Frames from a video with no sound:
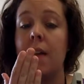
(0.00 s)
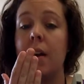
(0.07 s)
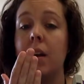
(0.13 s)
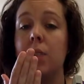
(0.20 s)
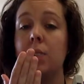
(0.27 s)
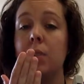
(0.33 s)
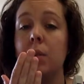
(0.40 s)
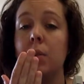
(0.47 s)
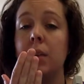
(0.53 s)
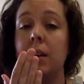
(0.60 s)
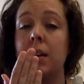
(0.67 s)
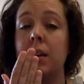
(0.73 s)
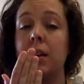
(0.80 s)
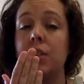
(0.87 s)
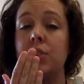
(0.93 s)
and blowing
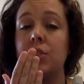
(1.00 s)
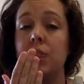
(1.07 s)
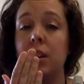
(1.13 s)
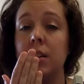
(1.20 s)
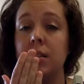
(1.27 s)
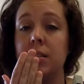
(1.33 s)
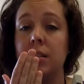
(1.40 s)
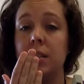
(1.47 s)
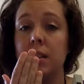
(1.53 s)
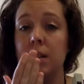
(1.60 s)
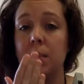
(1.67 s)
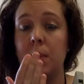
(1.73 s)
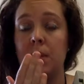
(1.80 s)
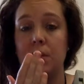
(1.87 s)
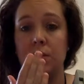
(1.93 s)
just a little
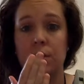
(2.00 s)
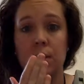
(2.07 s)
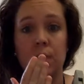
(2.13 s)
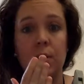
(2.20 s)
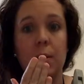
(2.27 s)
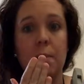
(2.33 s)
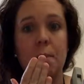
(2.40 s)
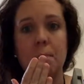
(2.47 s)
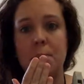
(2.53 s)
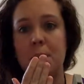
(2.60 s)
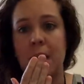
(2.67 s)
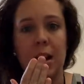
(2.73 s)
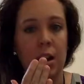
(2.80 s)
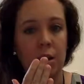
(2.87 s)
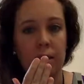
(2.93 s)
bit so that you can
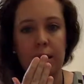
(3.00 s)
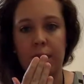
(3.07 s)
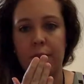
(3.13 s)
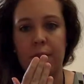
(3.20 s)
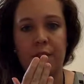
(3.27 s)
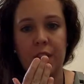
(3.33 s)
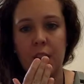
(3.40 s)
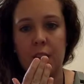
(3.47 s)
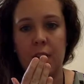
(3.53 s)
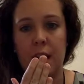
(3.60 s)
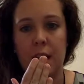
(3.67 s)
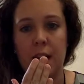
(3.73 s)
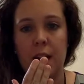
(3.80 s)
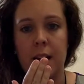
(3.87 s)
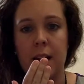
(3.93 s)
barely feel
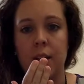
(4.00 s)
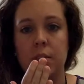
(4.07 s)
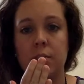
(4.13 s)
that air.